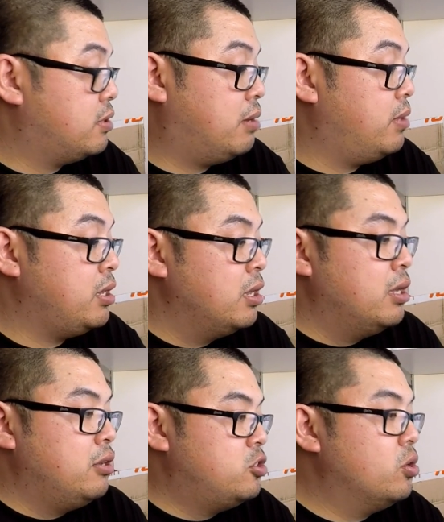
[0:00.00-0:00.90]
I mean,
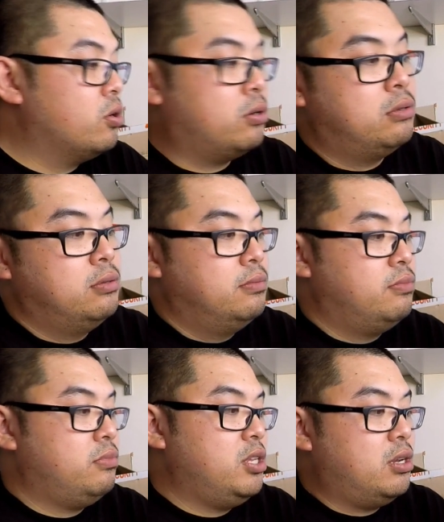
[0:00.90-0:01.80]
sure,
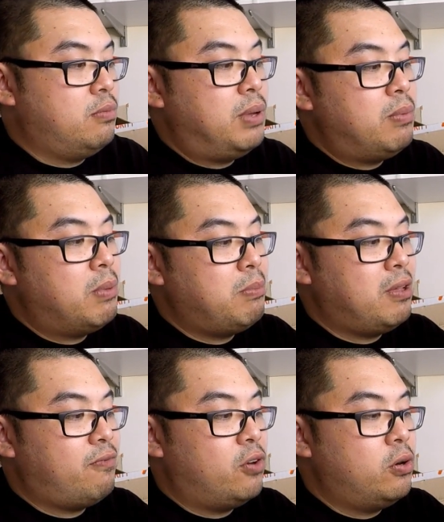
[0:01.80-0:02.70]
you know, people might be
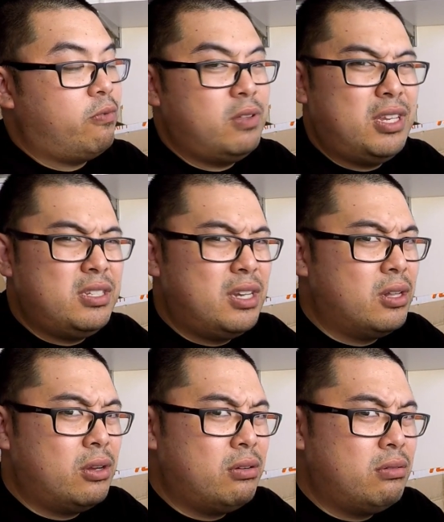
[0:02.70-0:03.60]
thrown off with these
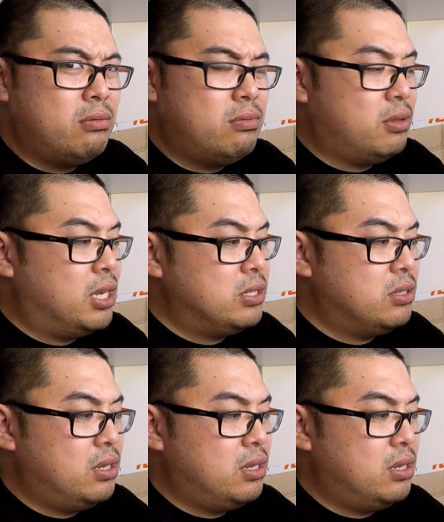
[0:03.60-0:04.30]
yellow lace